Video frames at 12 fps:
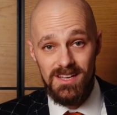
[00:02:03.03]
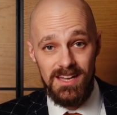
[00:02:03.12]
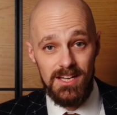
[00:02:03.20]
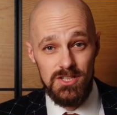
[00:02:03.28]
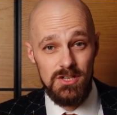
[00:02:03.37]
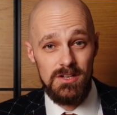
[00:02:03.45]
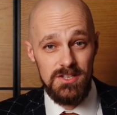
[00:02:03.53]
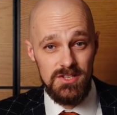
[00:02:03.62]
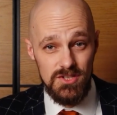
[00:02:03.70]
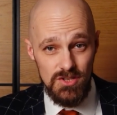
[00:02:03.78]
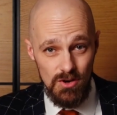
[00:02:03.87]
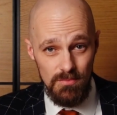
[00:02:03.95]
are actually
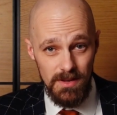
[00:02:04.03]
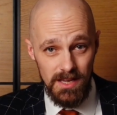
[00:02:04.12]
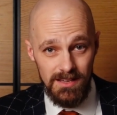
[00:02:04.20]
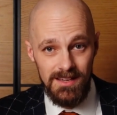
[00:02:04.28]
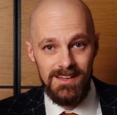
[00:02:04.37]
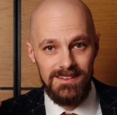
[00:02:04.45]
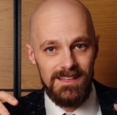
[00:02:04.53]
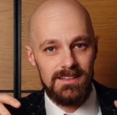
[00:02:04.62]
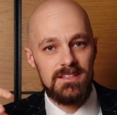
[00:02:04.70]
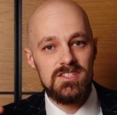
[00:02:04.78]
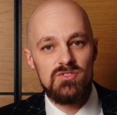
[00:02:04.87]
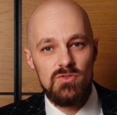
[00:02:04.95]
so big
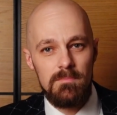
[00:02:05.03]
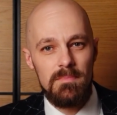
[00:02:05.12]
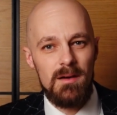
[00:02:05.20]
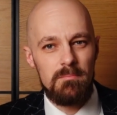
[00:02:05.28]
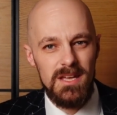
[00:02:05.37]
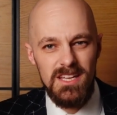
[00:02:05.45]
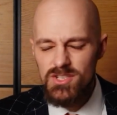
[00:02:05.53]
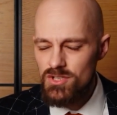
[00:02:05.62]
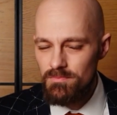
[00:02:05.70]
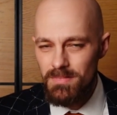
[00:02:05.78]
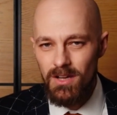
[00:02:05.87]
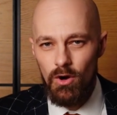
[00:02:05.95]
that the strip appears
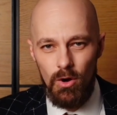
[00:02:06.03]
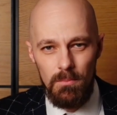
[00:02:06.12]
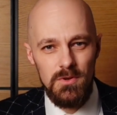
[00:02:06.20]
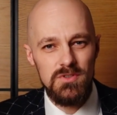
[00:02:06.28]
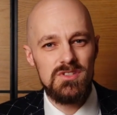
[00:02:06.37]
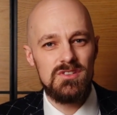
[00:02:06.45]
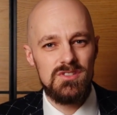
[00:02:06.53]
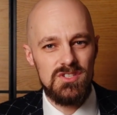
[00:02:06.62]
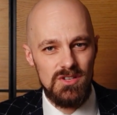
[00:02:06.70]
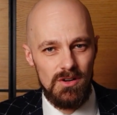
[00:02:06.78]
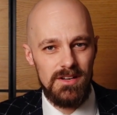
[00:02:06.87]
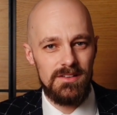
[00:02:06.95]
to be almost
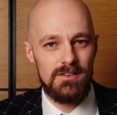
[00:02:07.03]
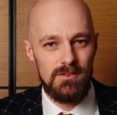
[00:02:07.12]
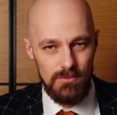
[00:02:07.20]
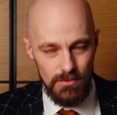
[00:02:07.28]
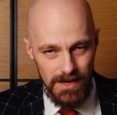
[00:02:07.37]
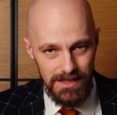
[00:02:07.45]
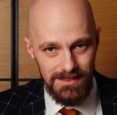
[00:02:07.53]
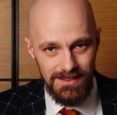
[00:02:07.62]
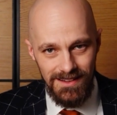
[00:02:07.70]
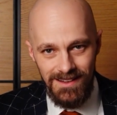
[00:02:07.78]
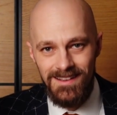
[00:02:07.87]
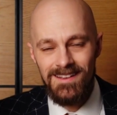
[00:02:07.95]
solid red.
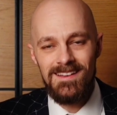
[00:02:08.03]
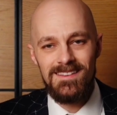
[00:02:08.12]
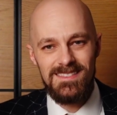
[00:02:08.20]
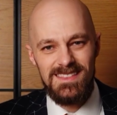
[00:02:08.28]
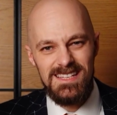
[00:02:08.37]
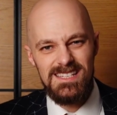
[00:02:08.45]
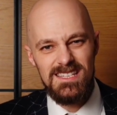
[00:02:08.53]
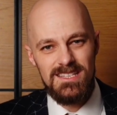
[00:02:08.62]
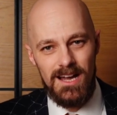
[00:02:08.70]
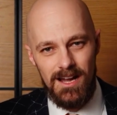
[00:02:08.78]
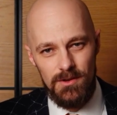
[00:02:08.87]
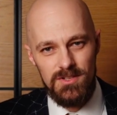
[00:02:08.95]
This is
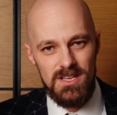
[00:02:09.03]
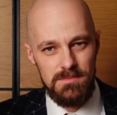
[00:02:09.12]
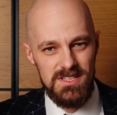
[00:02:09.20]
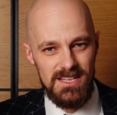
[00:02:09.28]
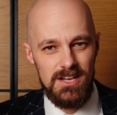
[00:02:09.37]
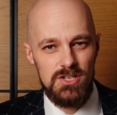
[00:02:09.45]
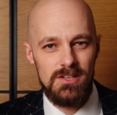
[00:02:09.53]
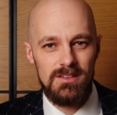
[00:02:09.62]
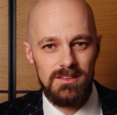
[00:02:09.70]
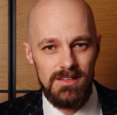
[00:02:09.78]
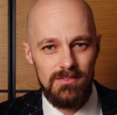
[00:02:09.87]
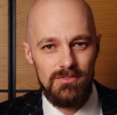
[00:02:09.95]
how substantial
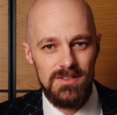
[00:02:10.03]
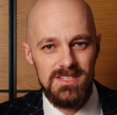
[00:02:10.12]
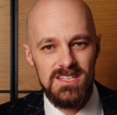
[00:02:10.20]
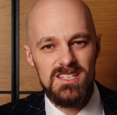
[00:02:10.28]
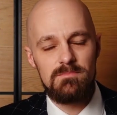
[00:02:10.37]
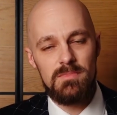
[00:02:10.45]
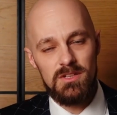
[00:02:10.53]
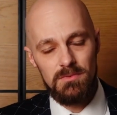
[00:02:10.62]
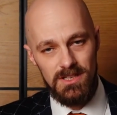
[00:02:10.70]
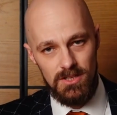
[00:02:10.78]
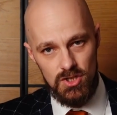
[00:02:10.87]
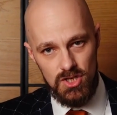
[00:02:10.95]
the difference is
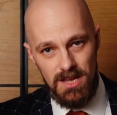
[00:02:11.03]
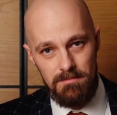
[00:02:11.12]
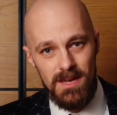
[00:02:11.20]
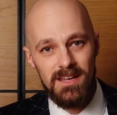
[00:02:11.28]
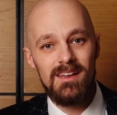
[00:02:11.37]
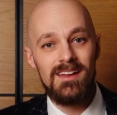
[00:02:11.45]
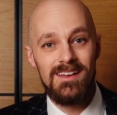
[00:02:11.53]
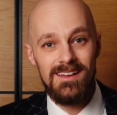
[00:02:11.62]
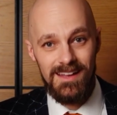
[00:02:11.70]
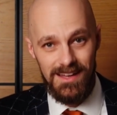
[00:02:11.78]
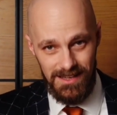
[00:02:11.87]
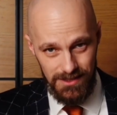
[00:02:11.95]
between JPEG
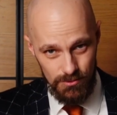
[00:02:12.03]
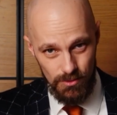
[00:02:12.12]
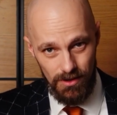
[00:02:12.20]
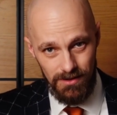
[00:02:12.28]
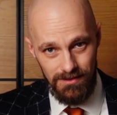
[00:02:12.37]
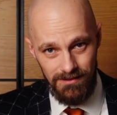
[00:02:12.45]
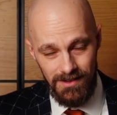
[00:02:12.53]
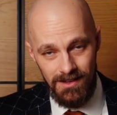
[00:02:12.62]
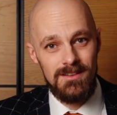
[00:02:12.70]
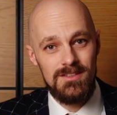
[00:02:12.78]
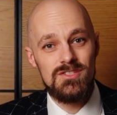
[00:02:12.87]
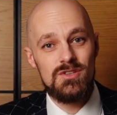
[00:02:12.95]
and RAW.
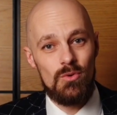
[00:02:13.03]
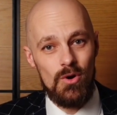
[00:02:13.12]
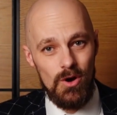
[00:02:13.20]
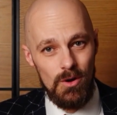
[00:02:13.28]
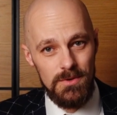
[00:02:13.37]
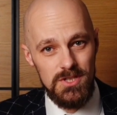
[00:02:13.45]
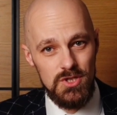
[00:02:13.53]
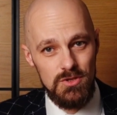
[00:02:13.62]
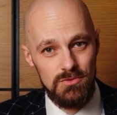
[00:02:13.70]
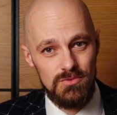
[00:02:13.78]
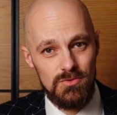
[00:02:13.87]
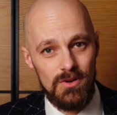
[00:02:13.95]
So always
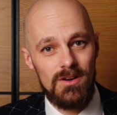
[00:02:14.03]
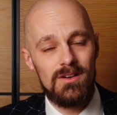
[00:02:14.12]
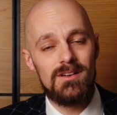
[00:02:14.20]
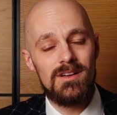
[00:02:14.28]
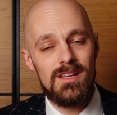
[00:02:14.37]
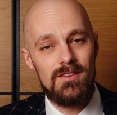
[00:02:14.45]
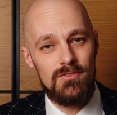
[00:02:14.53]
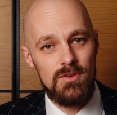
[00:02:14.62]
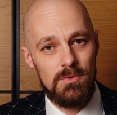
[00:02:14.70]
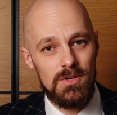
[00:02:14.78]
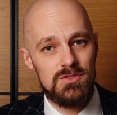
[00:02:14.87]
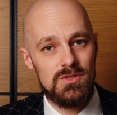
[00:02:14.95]
shoot RAW if
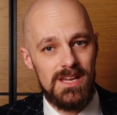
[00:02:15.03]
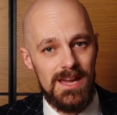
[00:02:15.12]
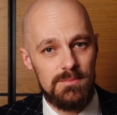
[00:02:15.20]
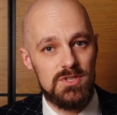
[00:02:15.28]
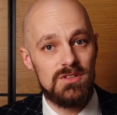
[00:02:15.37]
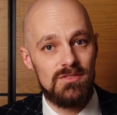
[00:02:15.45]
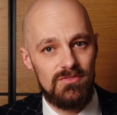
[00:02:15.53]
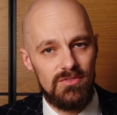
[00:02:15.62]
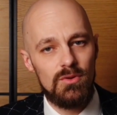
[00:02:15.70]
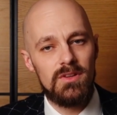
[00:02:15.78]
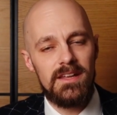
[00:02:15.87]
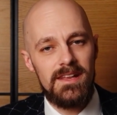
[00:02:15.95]
you want to capture the
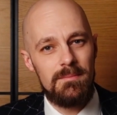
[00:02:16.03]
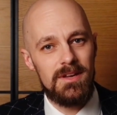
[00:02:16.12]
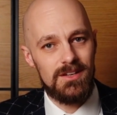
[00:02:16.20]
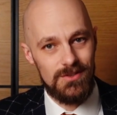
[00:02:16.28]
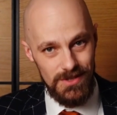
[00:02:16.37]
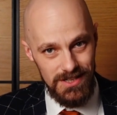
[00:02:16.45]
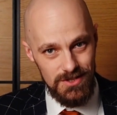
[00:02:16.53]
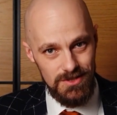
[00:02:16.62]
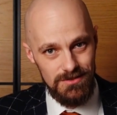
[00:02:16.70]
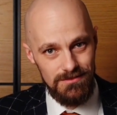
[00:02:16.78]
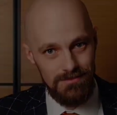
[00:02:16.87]
full dynamic range.